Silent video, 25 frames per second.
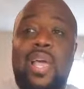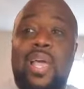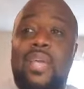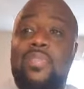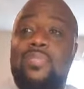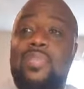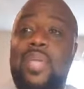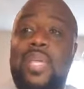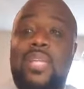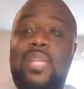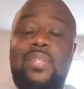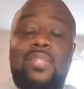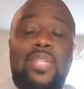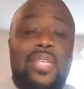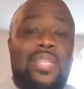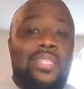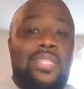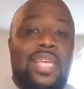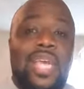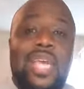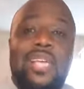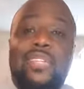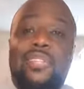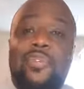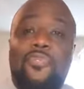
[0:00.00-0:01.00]
they
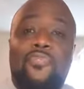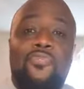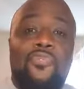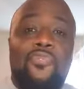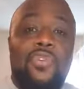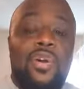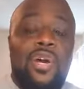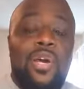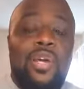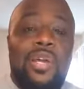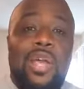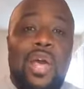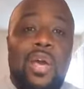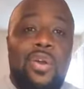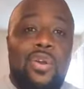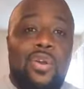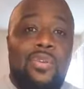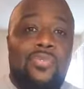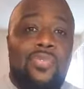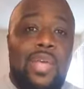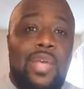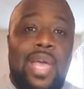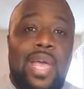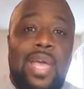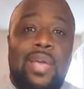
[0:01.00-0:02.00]
take the fun out
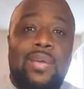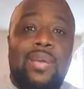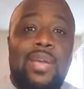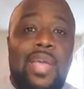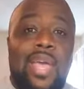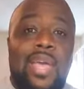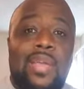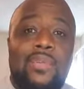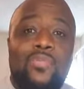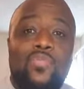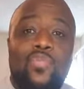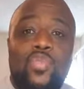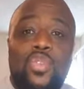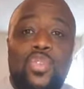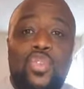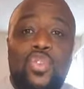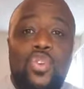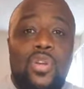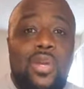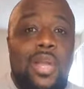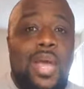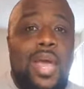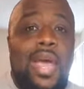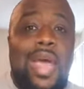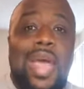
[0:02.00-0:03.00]
of it. And when you're
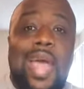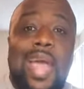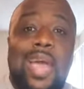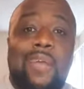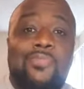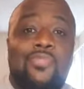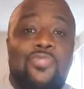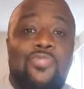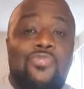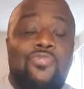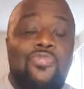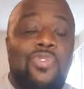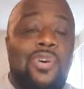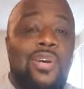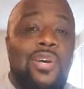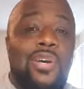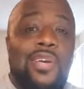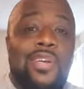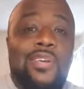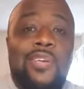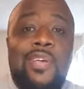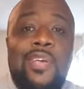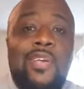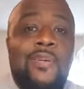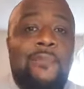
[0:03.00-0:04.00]
not having
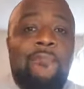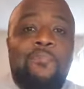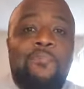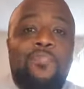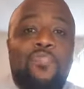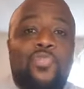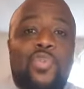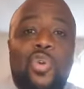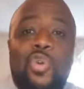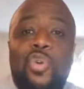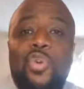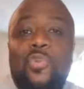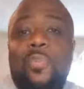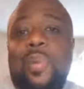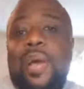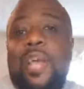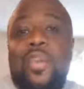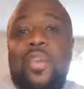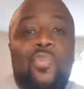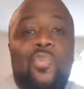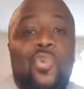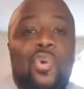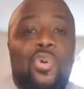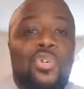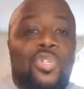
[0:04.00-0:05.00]
fun, Don't nobody
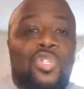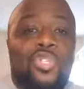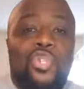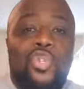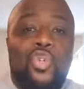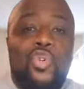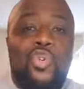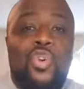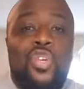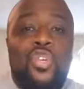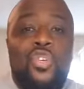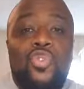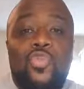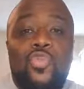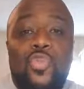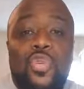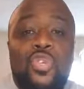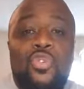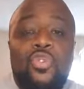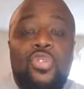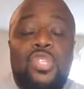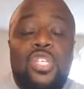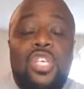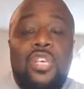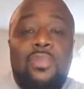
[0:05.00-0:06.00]
want to join you when
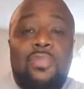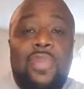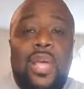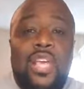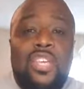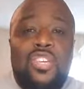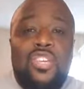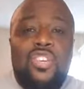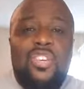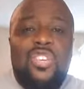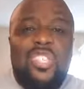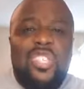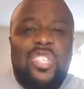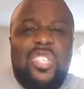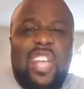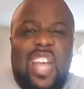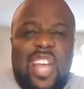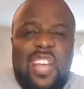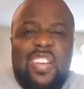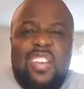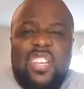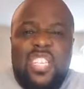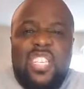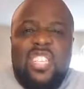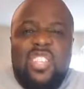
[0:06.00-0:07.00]
you seem like you're just
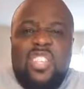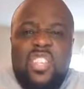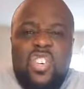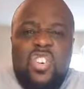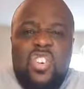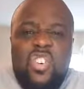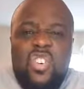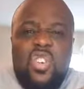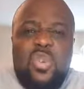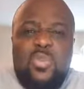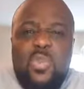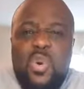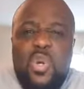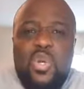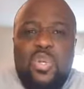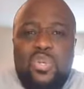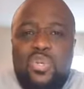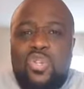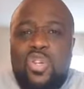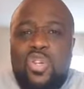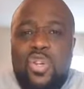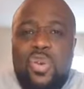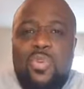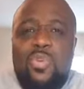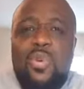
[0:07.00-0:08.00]
like, oh, come on,
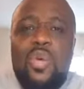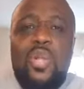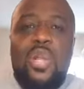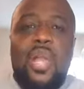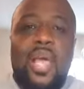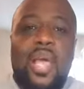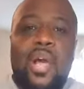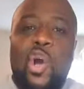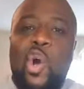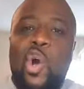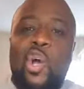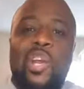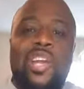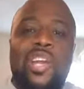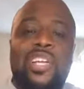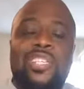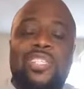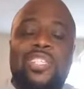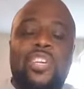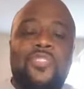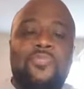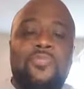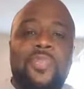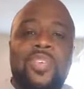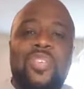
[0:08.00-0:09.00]
just get on. Like all that
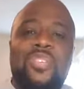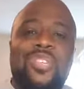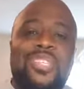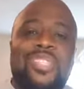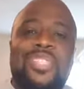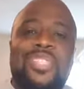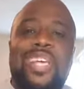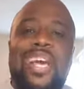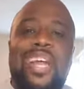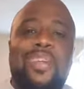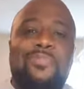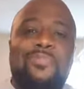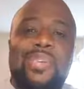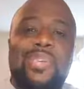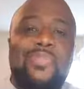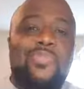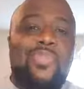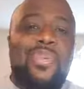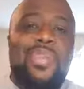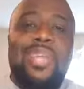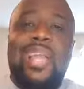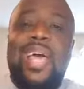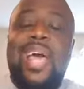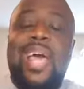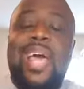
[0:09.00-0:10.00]
stuff, man. You just got to be
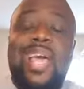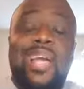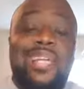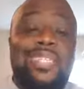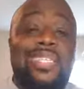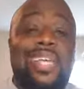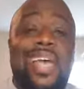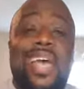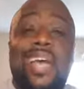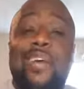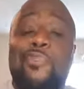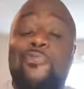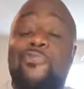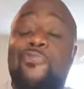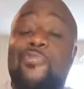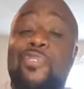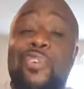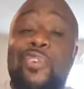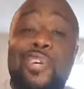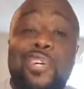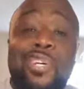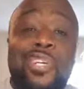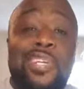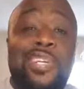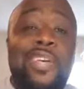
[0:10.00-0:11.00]
relaxed, have
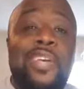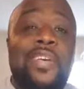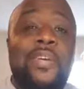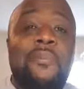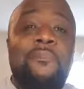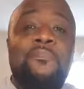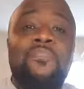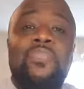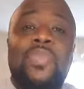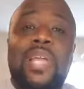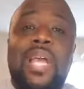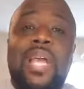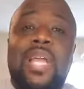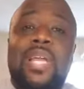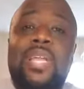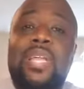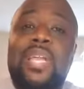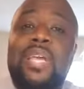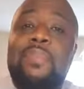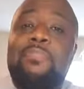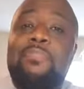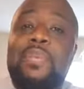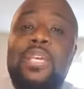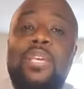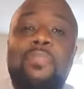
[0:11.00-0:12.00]
fun, and
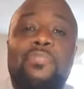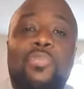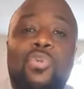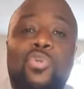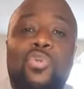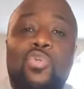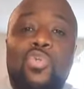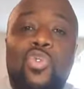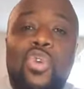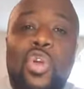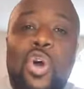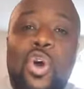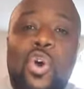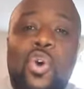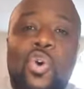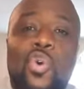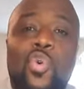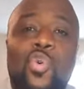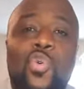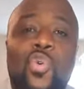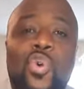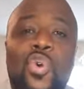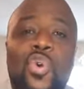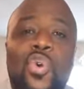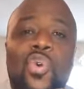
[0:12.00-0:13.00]
let people
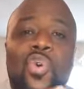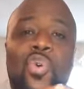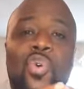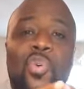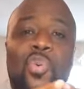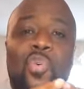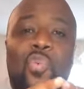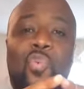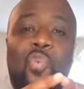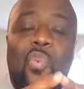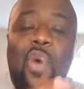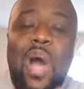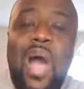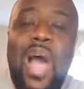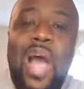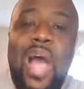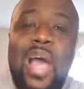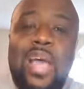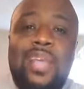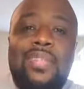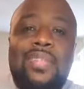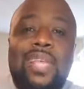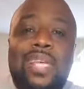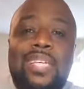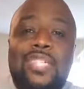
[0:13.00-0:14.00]
know
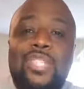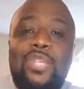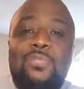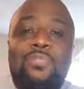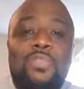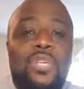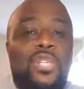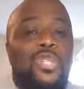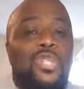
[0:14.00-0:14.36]
why they should be